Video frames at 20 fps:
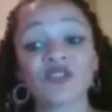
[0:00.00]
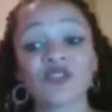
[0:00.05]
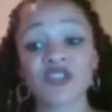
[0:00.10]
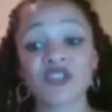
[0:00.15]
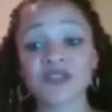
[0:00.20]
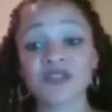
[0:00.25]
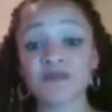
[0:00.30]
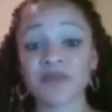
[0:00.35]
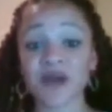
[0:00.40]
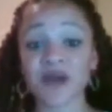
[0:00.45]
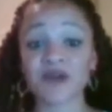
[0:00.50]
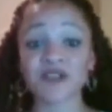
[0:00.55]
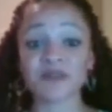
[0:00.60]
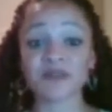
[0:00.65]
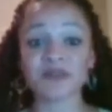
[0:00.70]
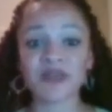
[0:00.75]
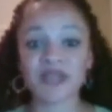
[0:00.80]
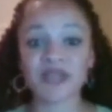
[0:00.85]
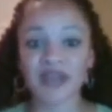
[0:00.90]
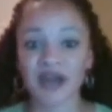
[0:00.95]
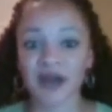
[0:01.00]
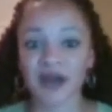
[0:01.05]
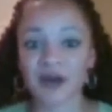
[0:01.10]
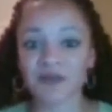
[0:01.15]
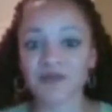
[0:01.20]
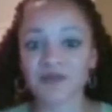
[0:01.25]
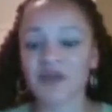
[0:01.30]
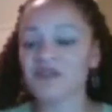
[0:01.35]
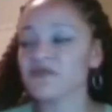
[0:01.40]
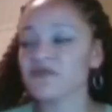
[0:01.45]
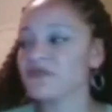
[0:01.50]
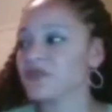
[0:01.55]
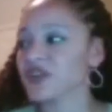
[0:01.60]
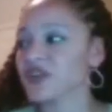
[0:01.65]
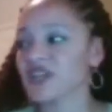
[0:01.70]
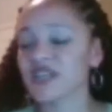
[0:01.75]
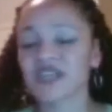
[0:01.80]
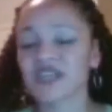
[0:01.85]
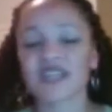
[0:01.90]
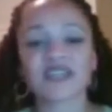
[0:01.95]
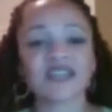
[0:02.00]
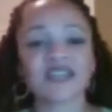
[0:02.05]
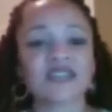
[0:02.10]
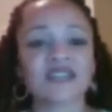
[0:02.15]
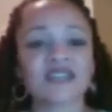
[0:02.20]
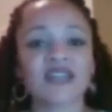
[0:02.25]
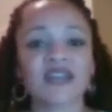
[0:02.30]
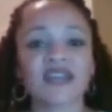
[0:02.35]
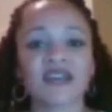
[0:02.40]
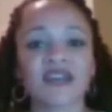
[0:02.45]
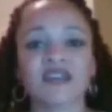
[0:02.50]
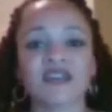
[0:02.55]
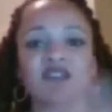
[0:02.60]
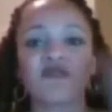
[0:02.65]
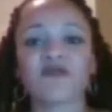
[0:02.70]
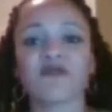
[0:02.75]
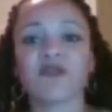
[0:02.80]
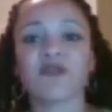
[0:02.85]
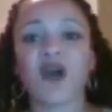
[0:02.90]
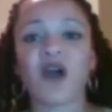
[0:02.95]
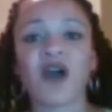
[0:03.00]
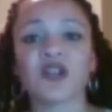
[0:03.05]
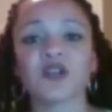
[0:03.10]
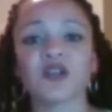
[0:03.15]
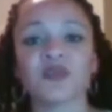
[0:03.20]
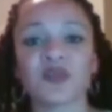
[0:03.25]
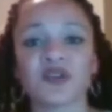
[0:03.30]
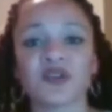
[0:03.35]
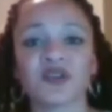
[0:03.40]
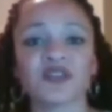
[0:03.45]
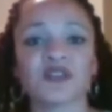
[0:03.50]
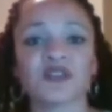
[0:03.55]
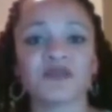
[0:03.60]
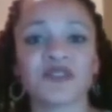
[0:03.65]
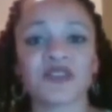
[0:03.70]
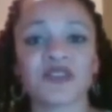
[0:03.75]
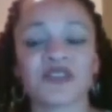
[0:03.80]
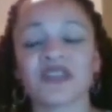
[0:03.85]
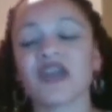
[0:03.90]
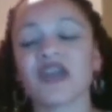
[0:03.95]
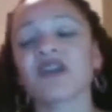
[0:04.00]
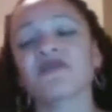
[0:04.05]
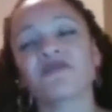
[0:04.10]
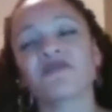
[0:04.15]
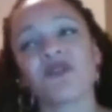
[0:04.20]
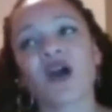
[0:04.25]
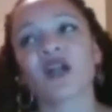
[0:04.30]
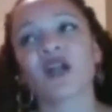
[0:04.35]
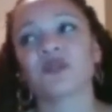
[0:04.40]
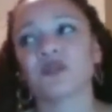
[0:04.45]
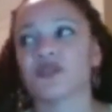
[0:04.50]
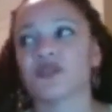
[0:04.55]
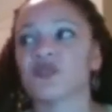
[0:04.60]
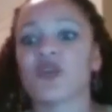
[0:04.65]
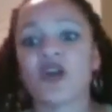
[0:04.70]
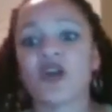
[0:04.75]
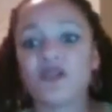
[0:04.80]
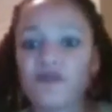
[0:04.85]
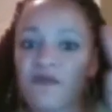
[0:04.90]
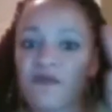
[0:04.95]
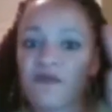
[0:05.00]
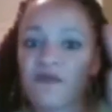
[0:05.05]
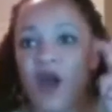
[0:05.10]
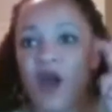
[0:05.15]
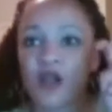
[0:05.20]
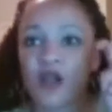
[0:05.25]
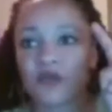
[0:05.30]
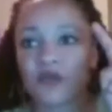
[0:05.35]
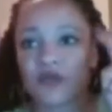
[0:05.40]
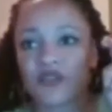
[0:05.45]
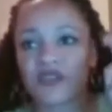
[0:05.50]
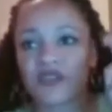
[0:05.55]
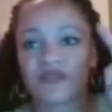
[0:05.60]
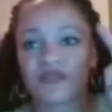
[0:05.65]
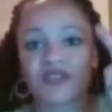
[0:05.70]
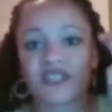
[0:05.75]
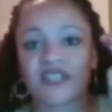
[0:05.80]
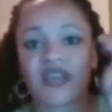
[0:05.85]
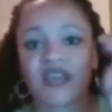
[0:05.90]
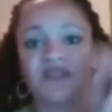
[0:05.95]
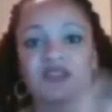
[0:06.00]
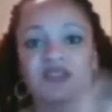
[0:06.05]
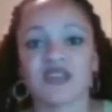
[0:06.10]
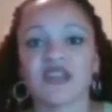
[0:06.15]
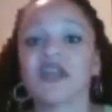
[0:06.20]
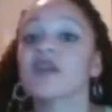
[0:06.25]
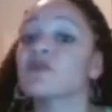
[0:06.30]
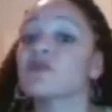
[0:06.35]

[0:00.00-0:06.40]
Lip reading: she's about to become a freaking follower of they're all followers of the Seven.